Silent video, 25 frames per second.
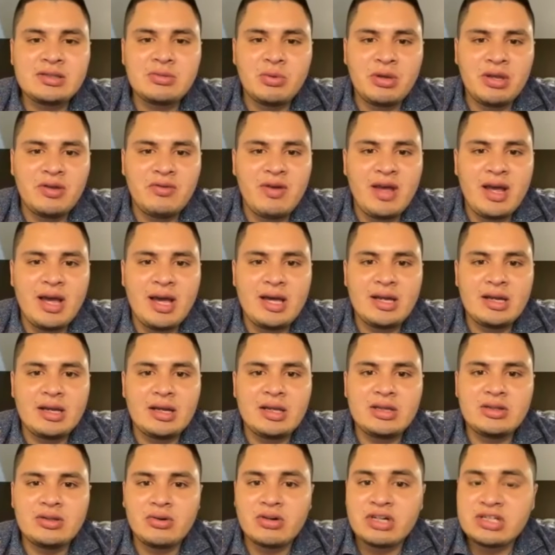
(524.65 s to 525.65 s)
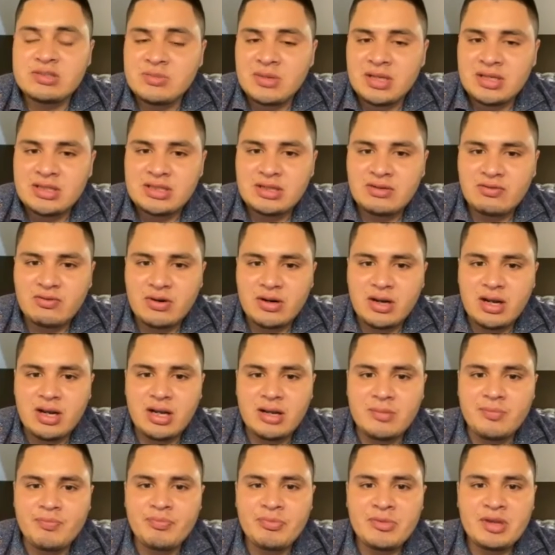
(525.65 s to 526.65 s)
We've had endorsements
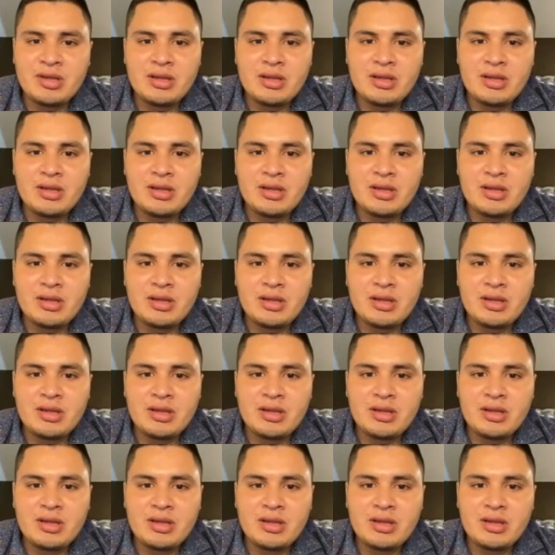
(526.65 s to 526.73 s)
from